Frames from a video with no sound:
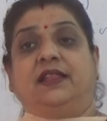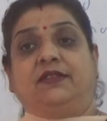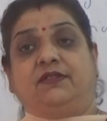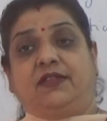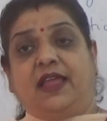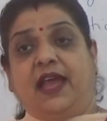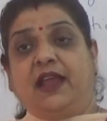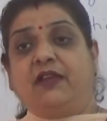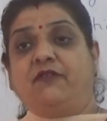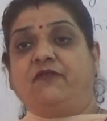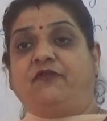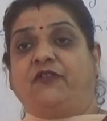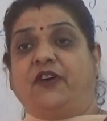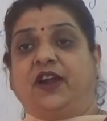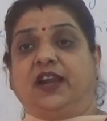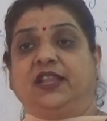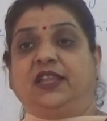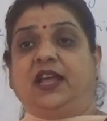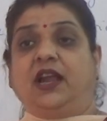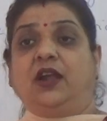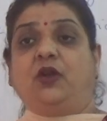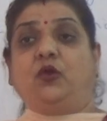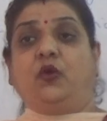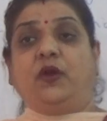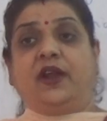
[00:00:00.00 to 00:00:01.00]
Then
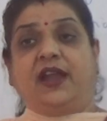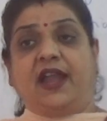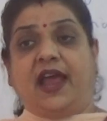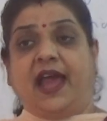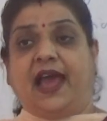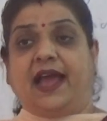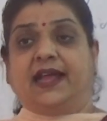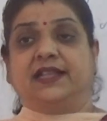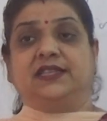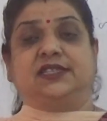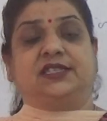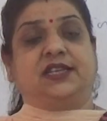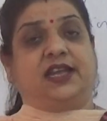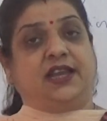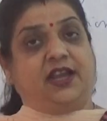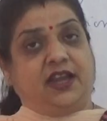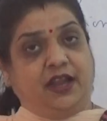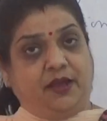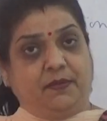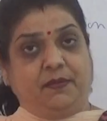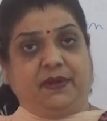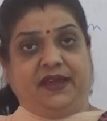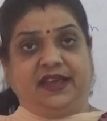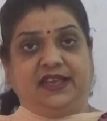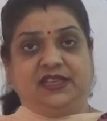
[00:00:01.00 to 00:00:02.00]
further to enhance an
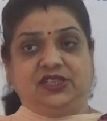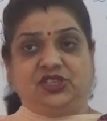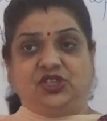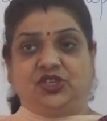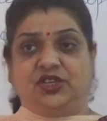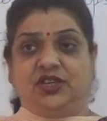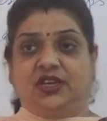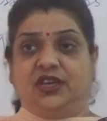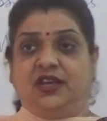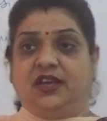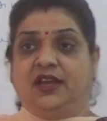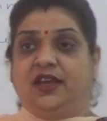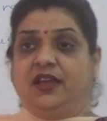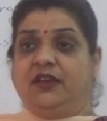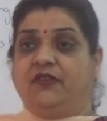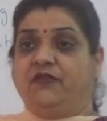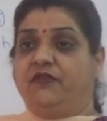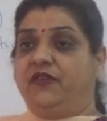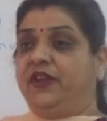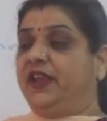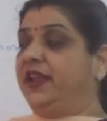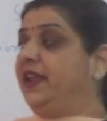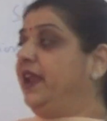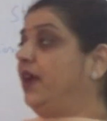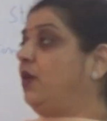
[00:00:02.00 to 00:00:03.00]
image,
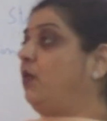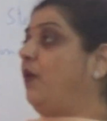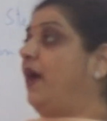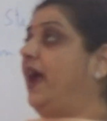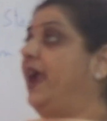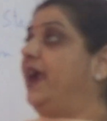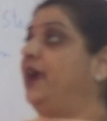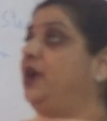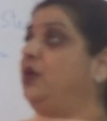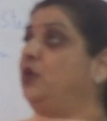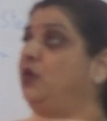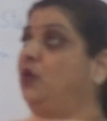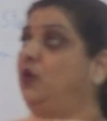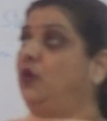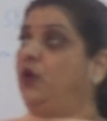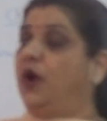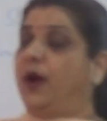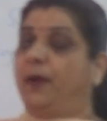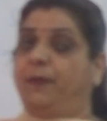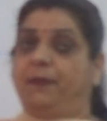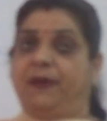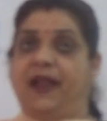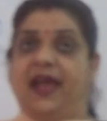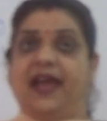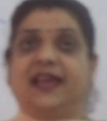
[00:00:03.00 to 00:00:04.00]
we require
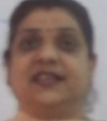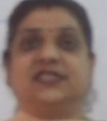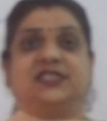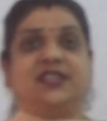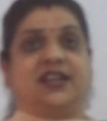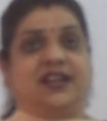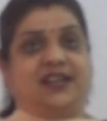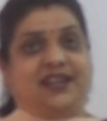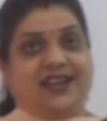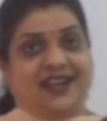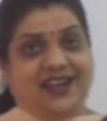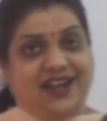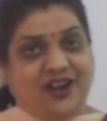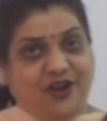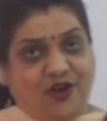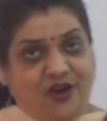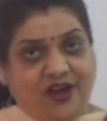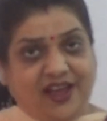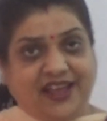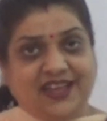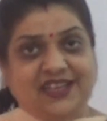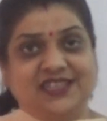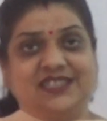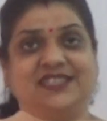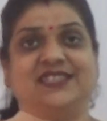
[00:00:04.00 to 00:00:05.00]
to apply certain
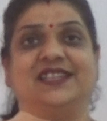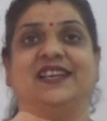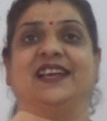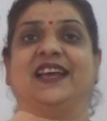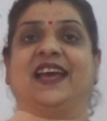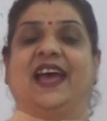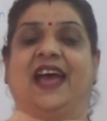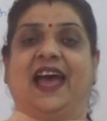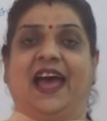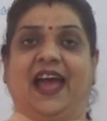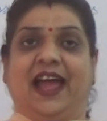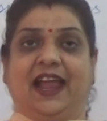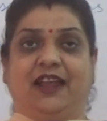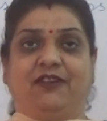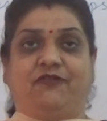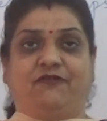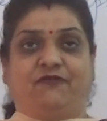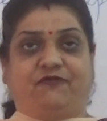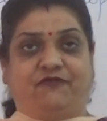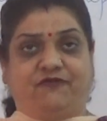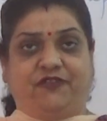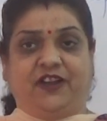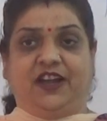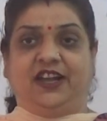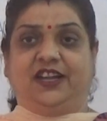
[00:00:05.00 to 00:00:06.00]
noise and
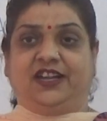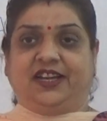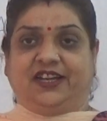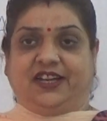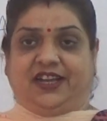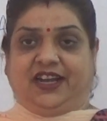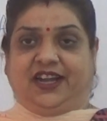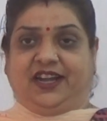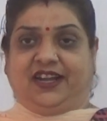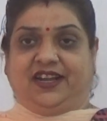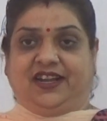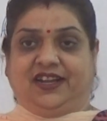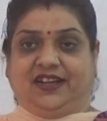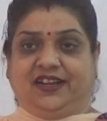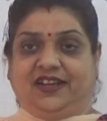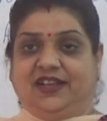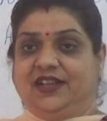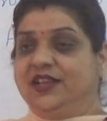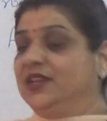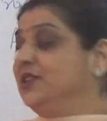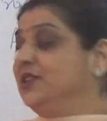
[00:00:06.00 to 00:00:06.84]
filter it.